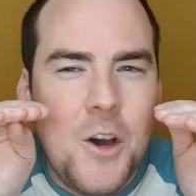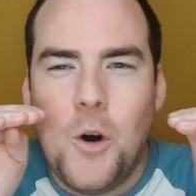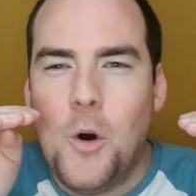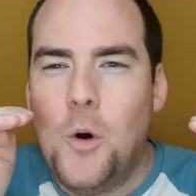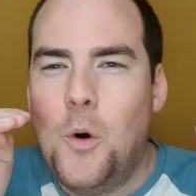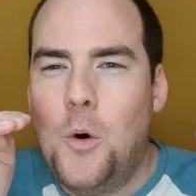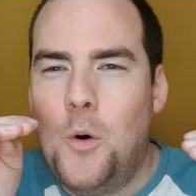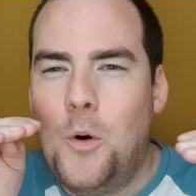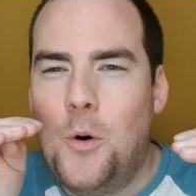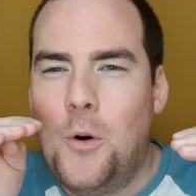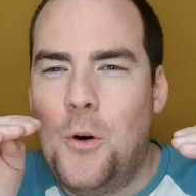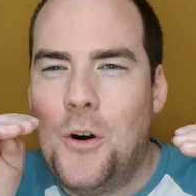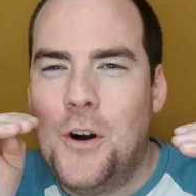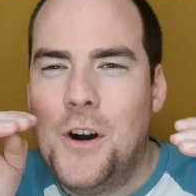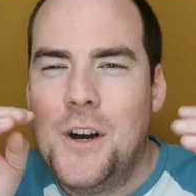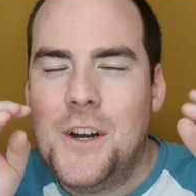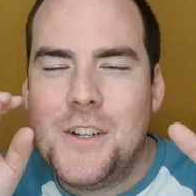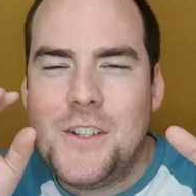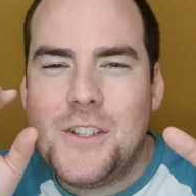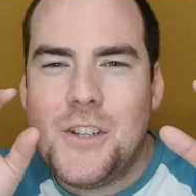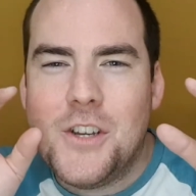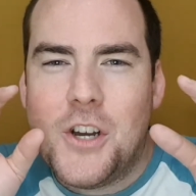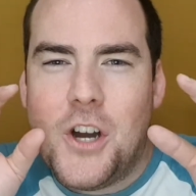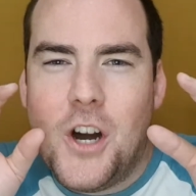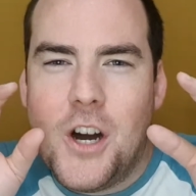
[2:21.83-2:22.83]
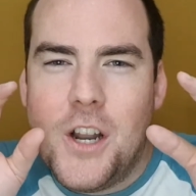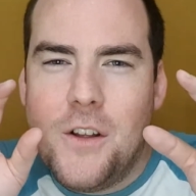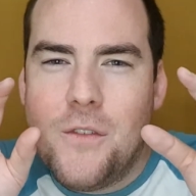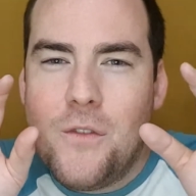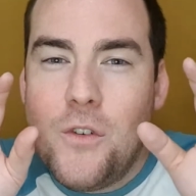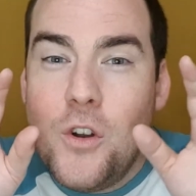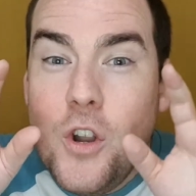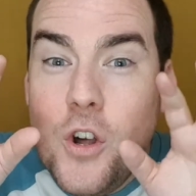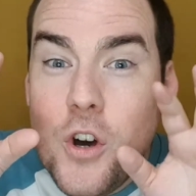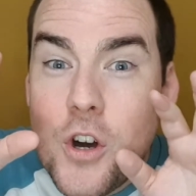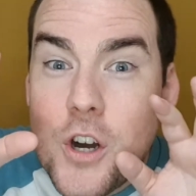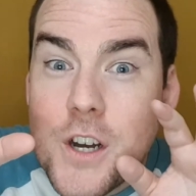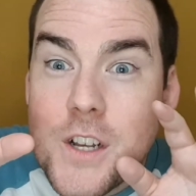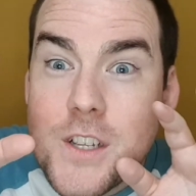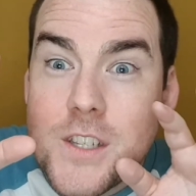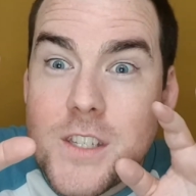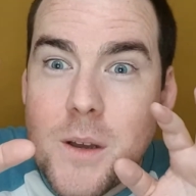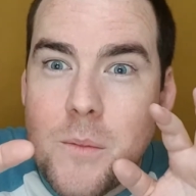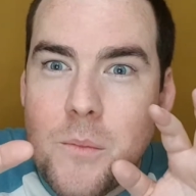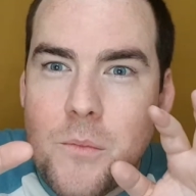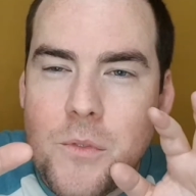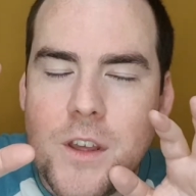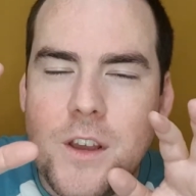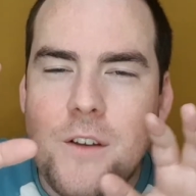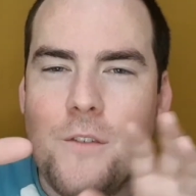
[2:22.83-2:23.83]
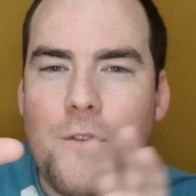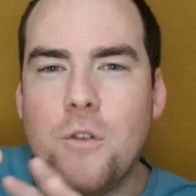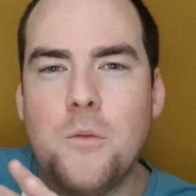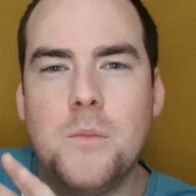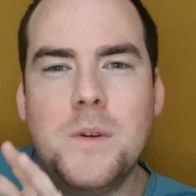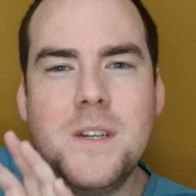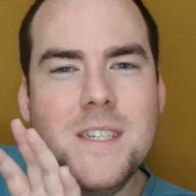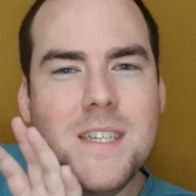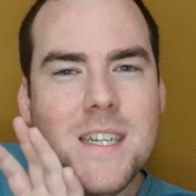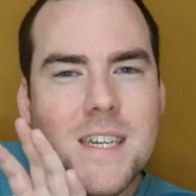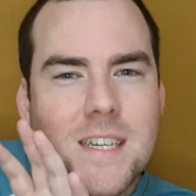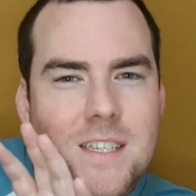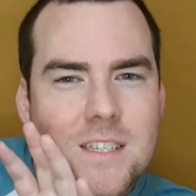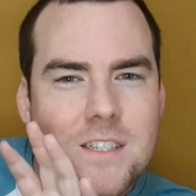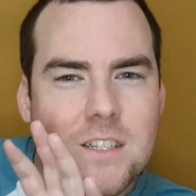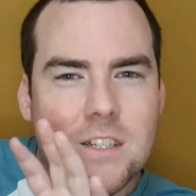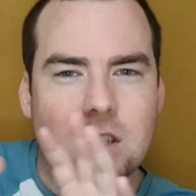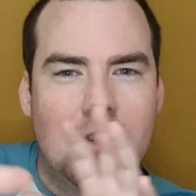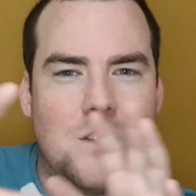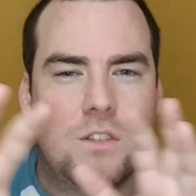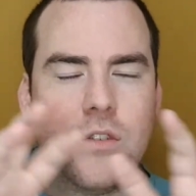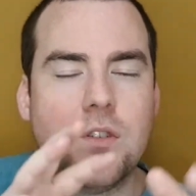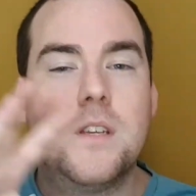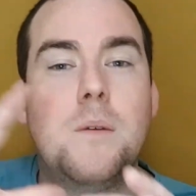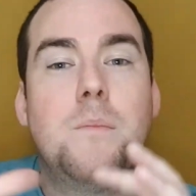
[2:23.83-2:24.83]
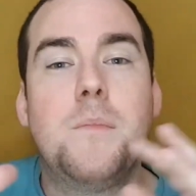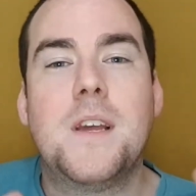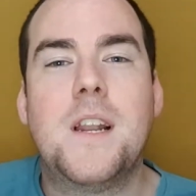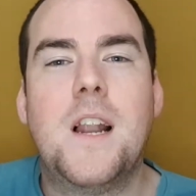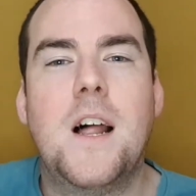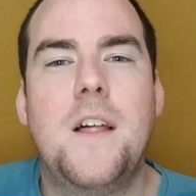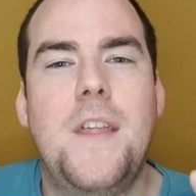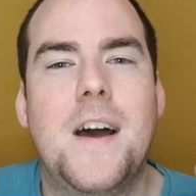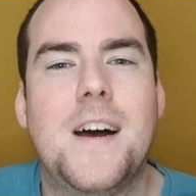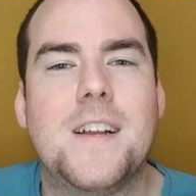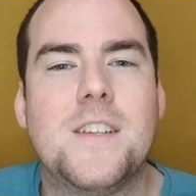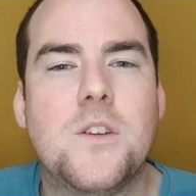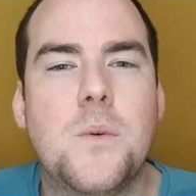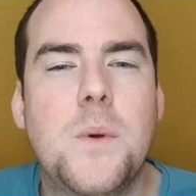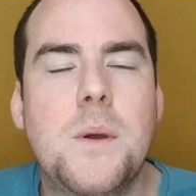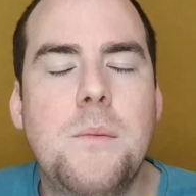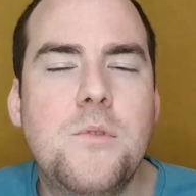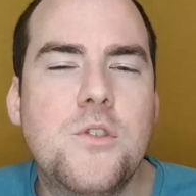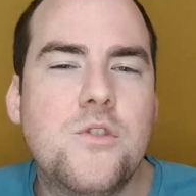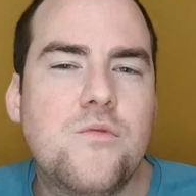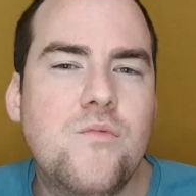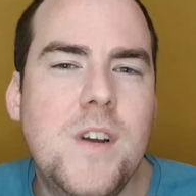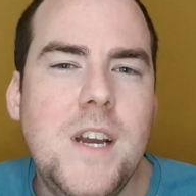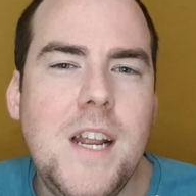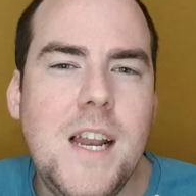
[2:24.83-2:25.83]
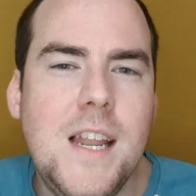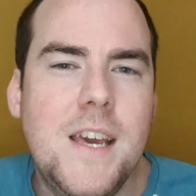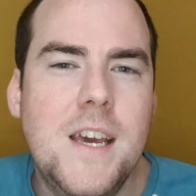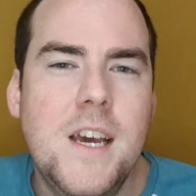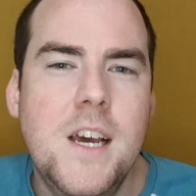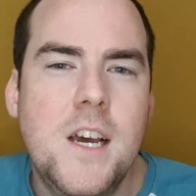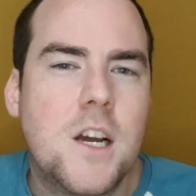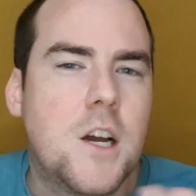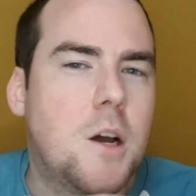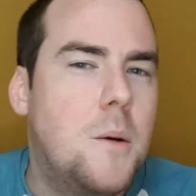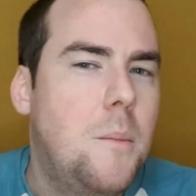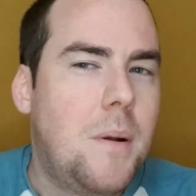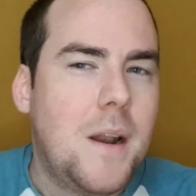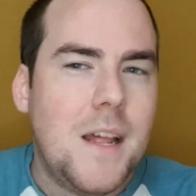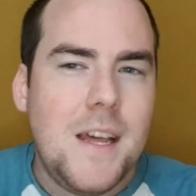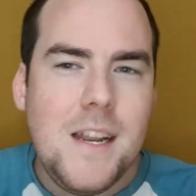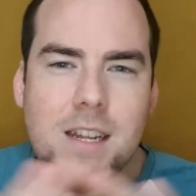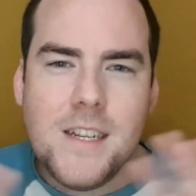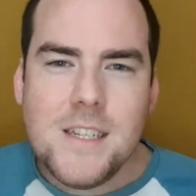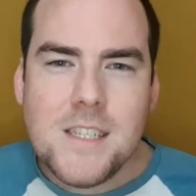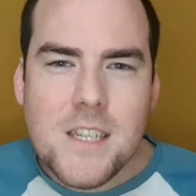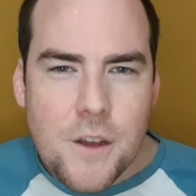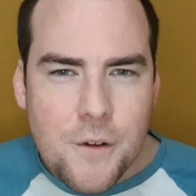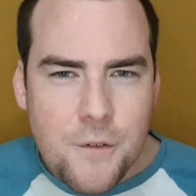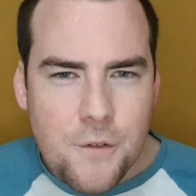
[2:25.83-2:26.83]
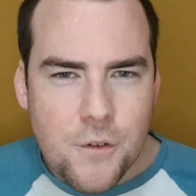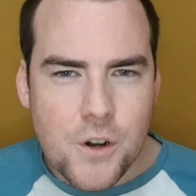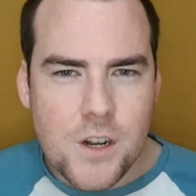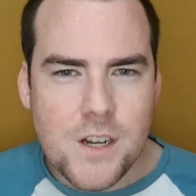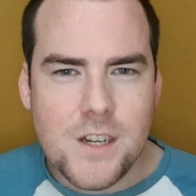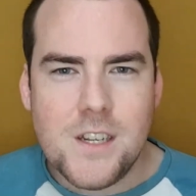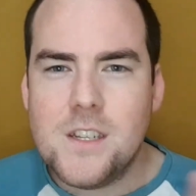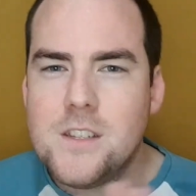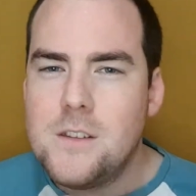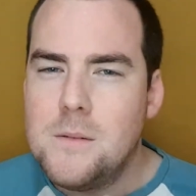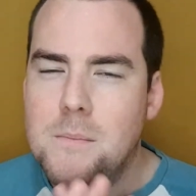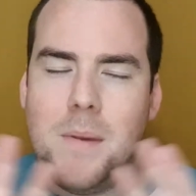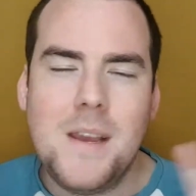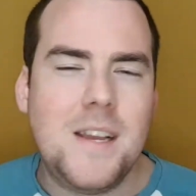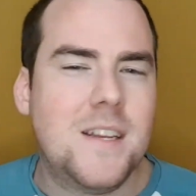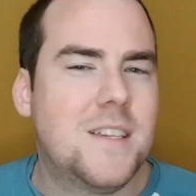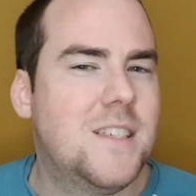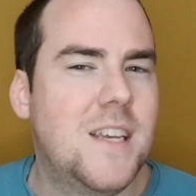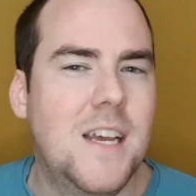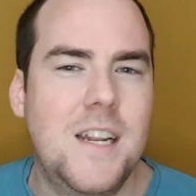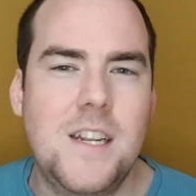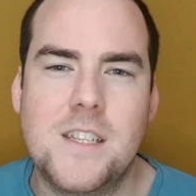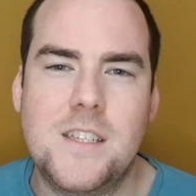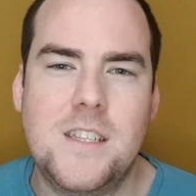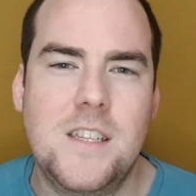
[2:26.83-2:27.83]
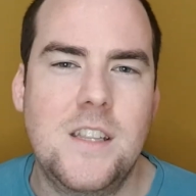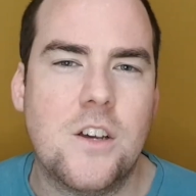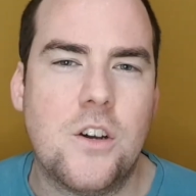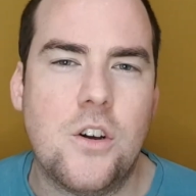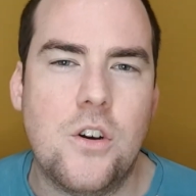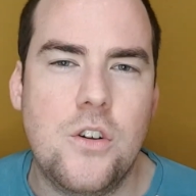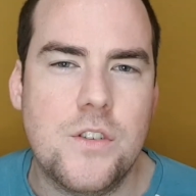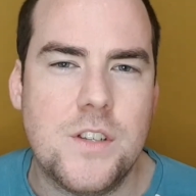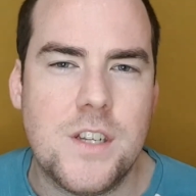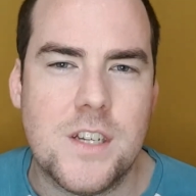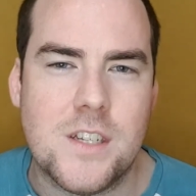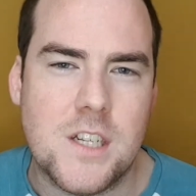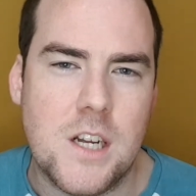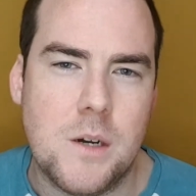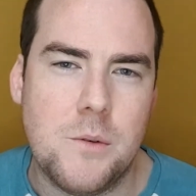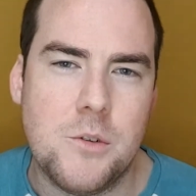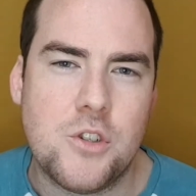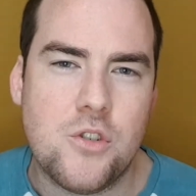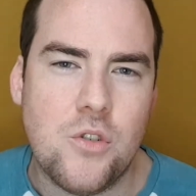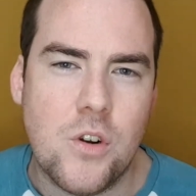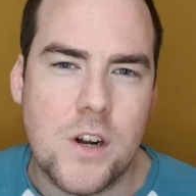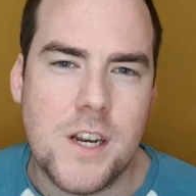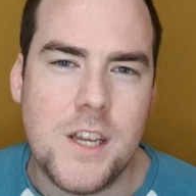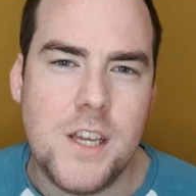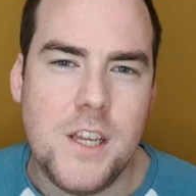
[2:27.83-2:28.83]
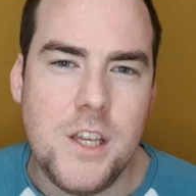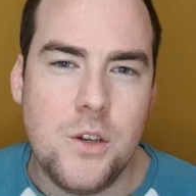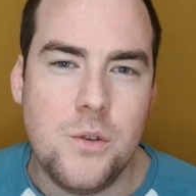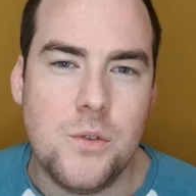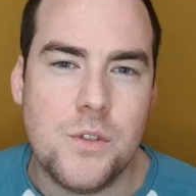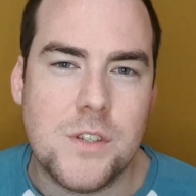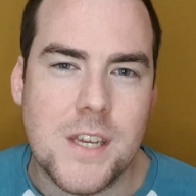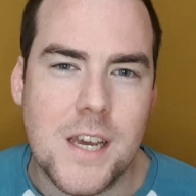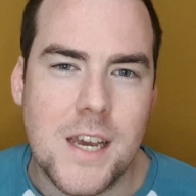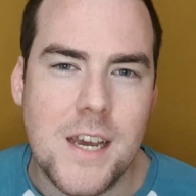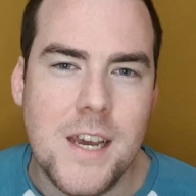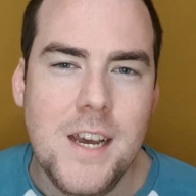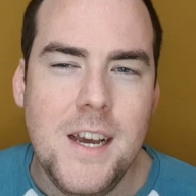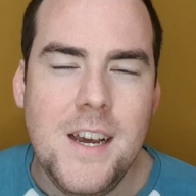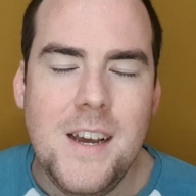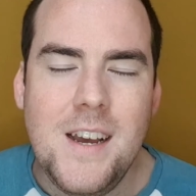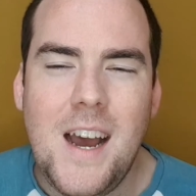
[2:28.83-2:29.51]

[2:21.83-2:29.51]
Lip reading: or to kind of look at something from a distance or something like that. So it was really completely different, doesn't make sense in the context I was trying to use it.